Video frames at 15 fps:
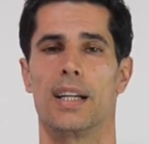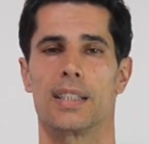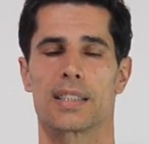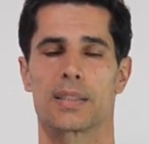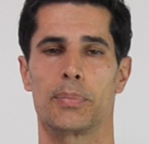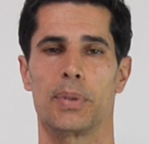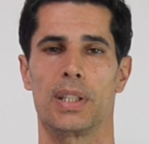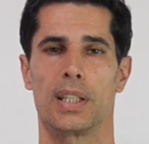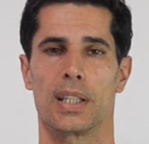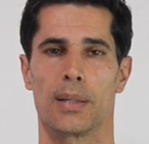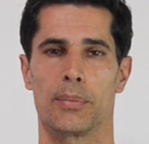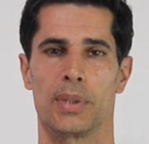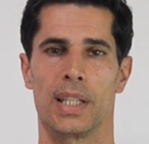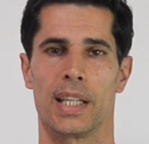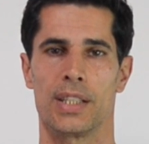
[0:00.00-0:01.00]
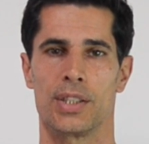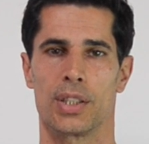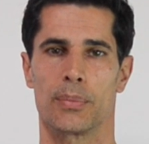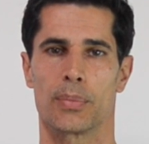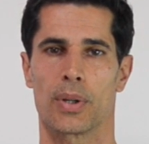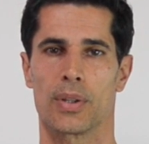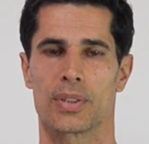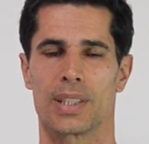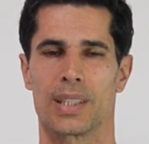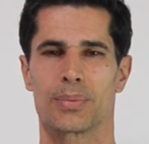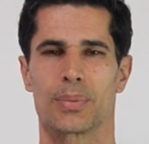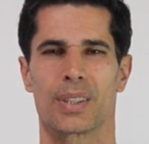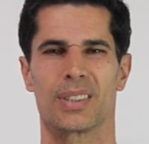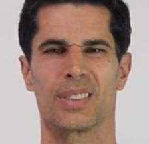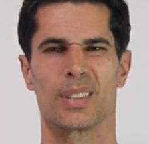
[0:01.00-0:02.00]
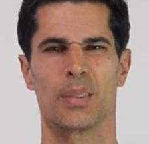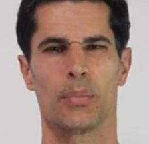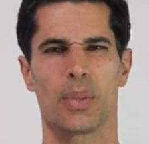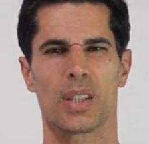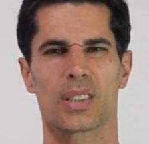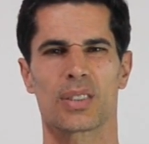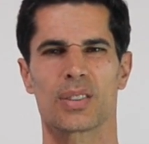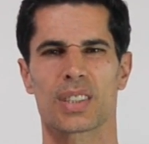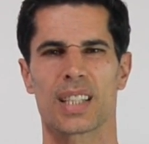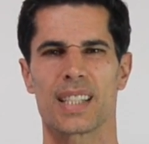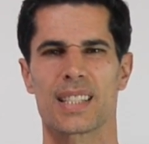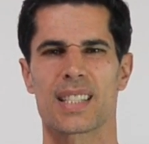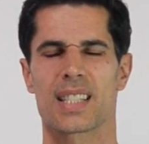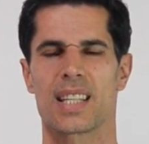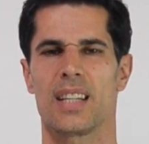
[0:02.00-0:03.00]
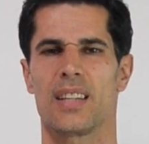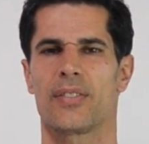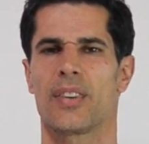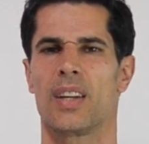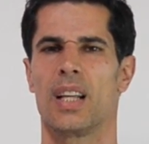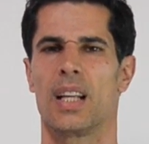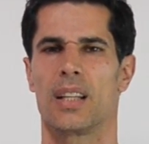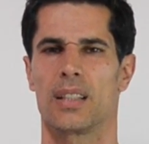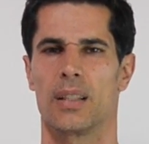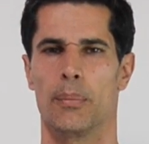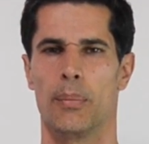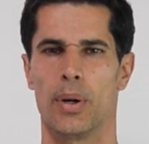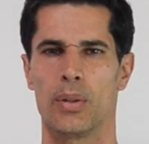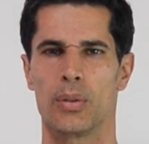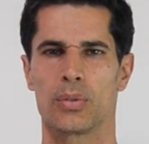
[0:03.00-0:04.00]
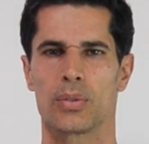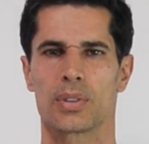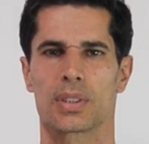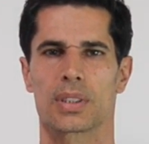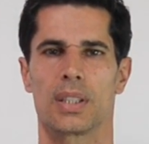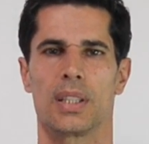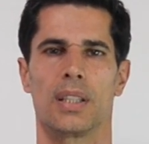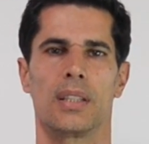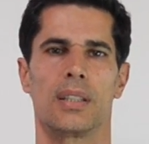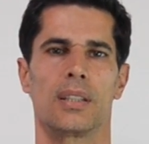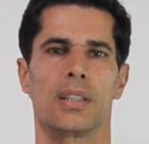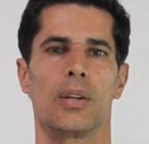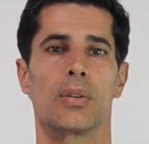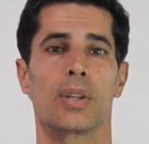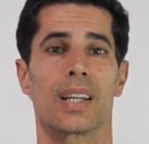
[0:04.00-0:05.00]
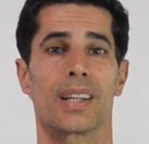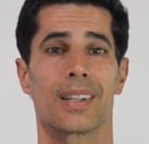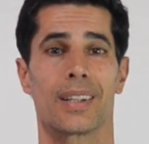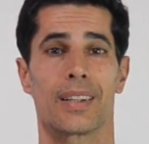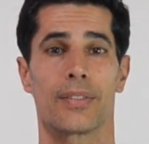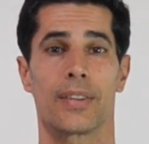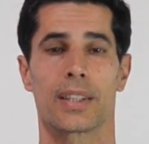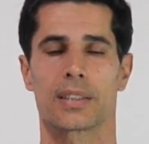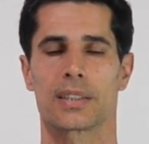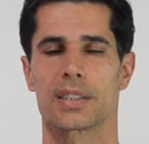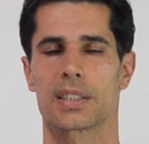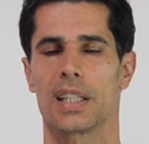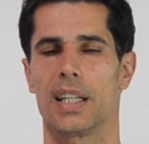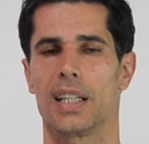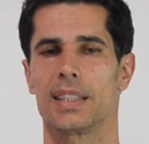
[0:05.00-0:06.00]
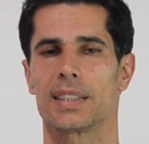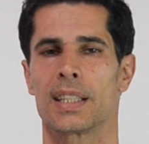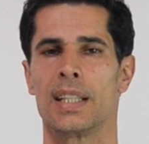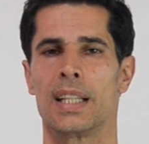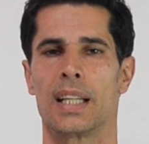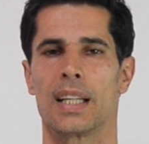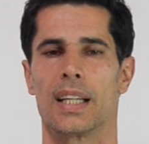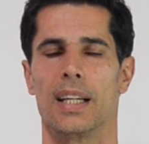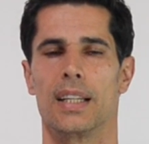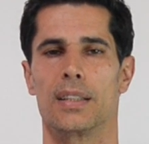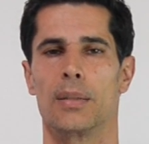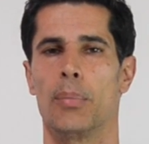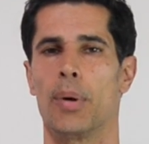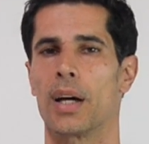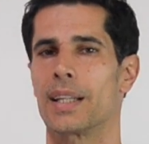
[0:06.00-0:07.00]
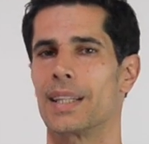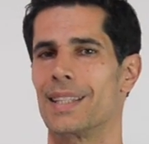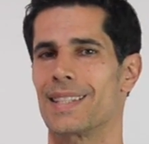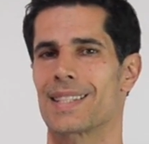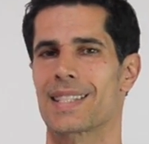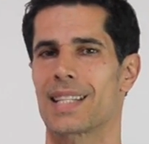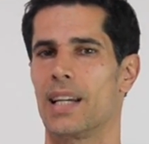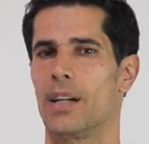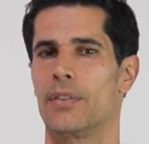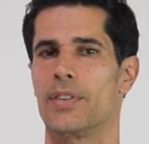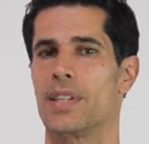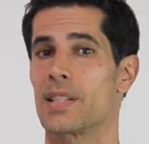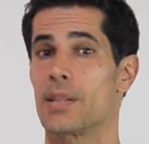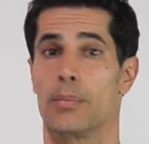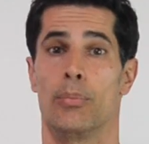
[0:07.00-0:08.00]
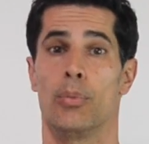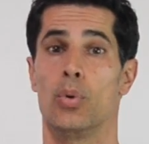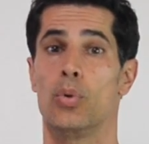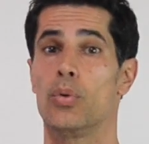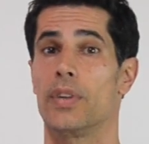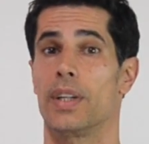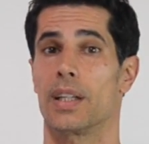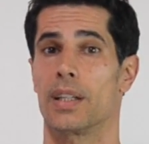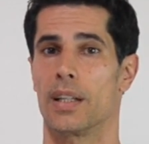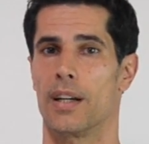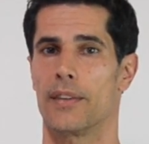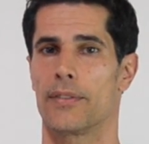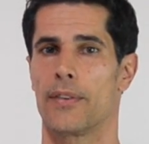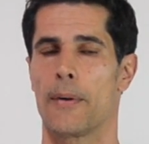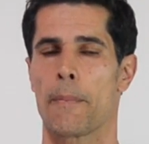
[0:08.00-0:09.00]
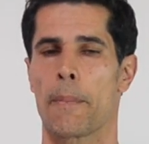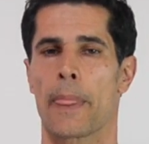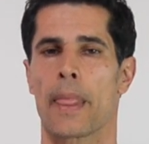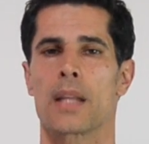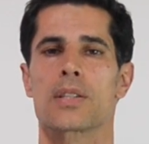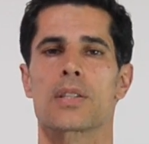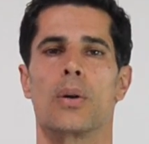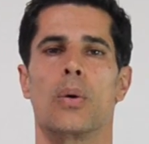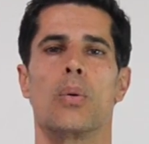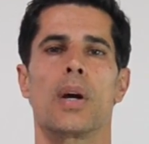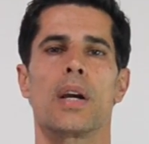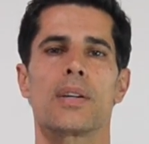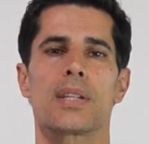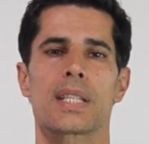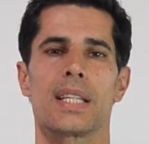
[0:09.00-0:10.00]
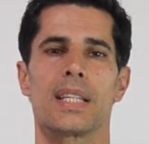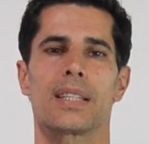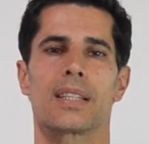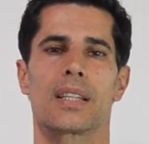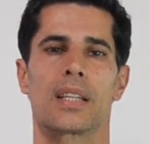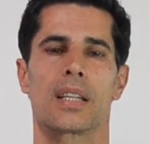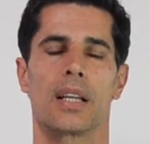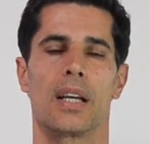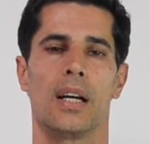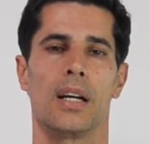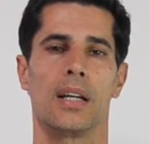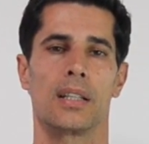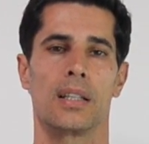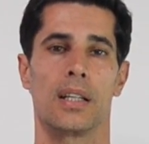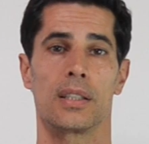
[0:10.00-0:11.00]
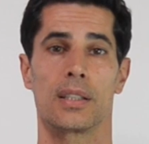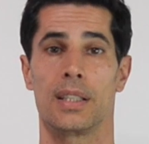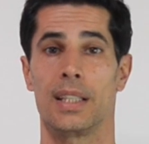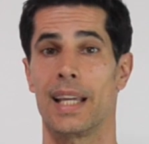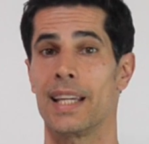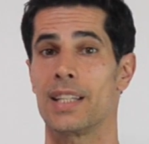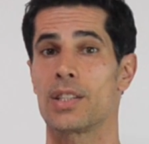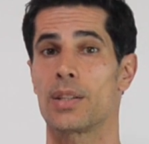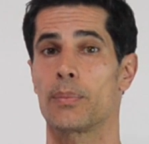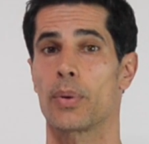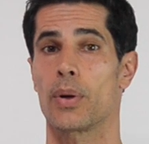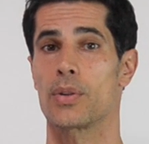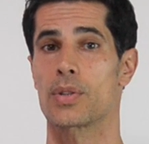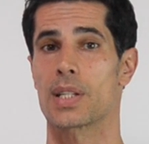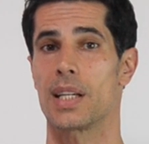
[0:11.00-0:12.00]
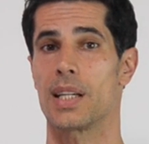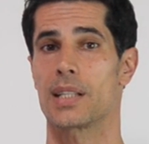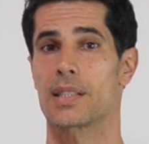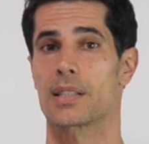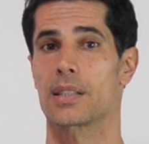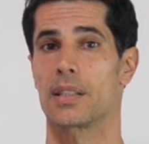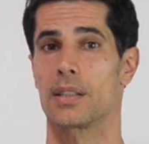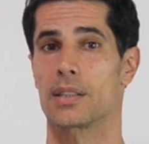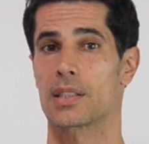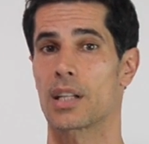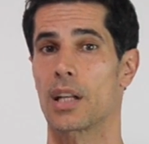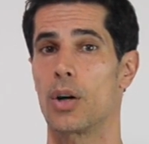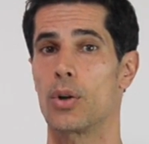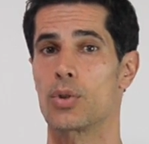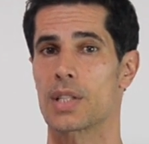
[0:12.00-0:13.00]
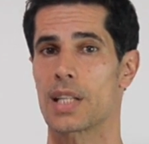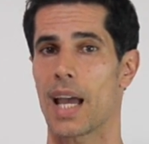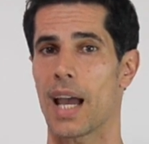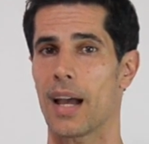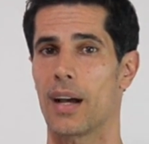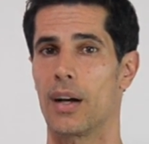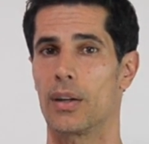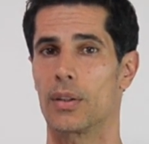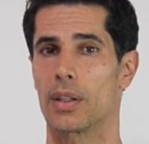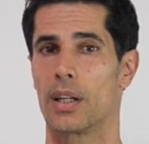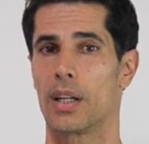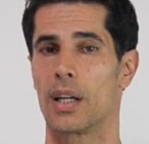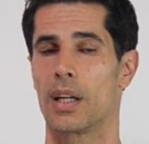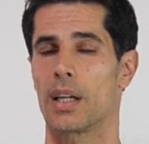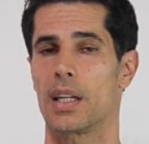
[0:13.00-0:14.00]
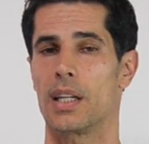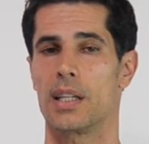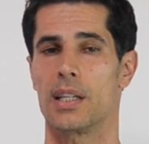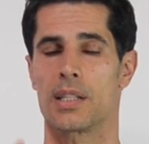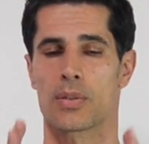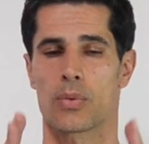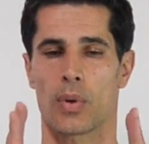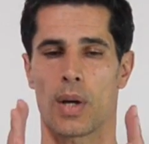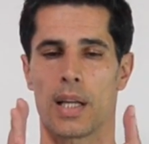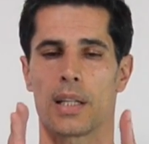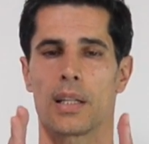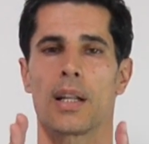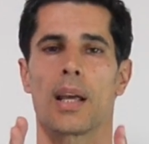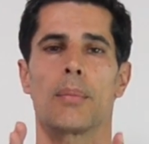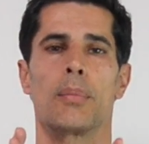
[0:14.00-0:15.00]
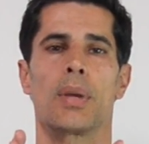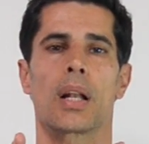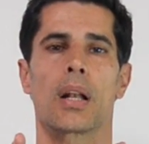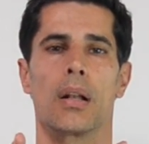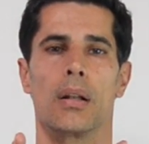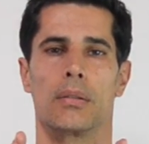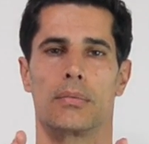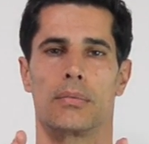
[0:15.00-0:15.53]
speeding up the aging process because the muscles get stiff, the bones don't get enough exercise, the body itself isn't moving enough. So where is it that the aging process slows down is right in that middle